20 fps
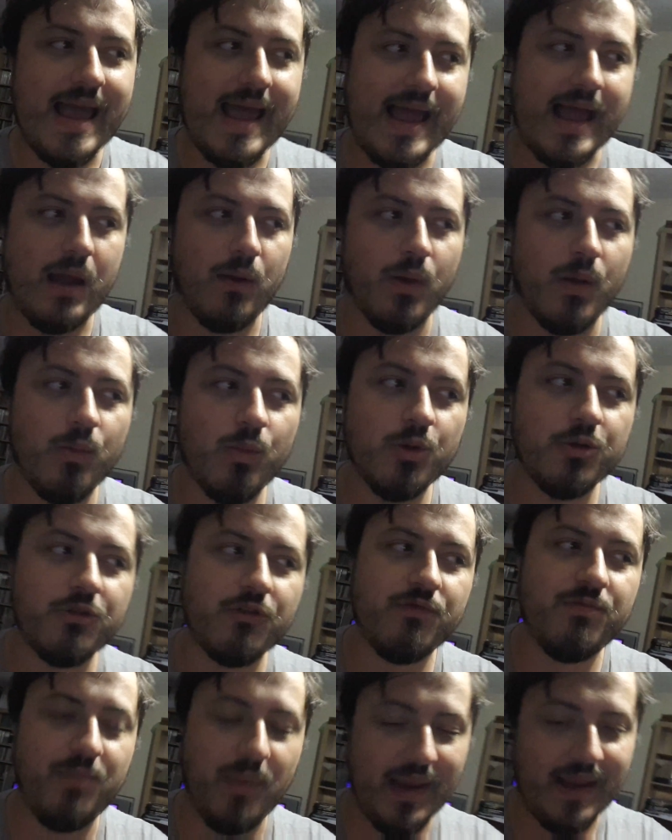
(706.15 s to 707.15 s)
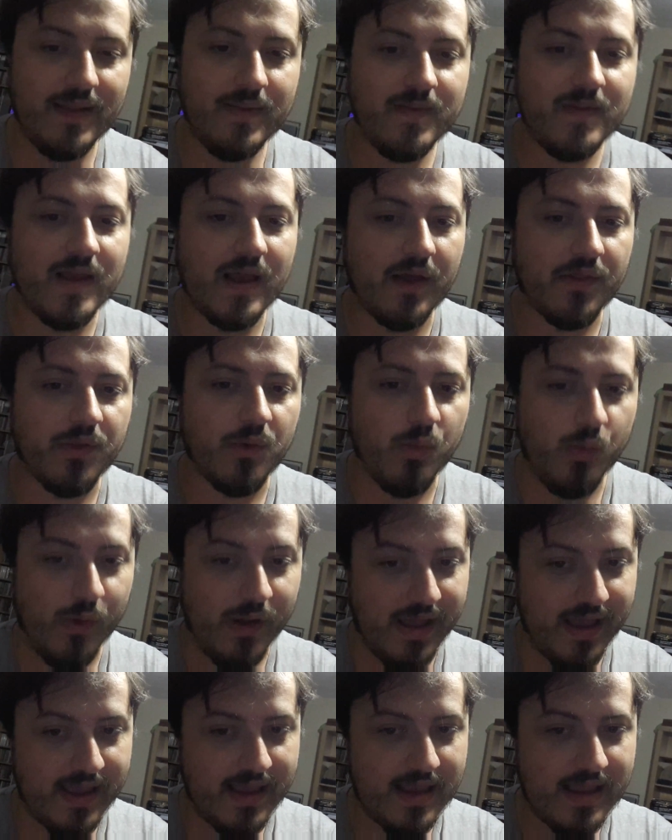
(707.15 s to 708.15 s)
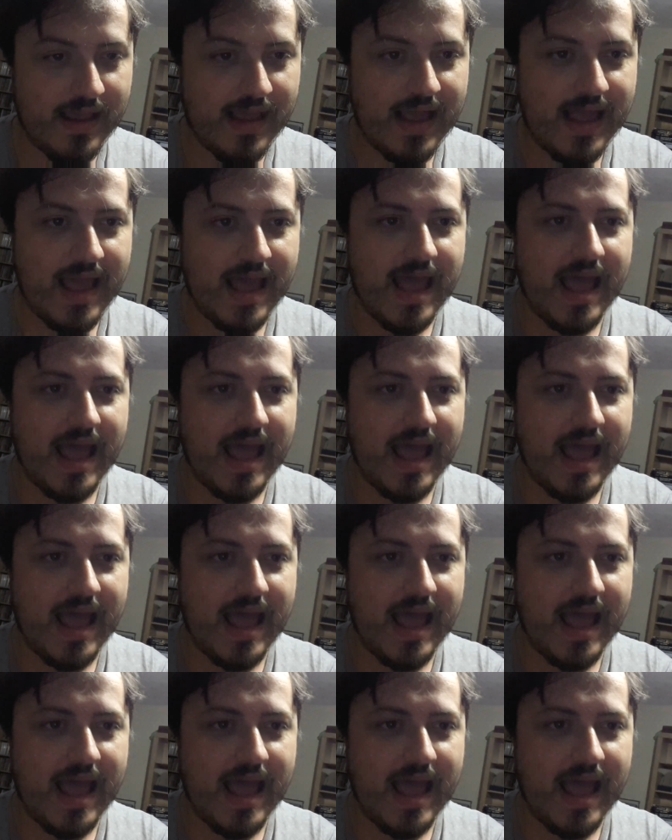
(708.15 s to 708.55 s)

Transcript: how it would have been the other way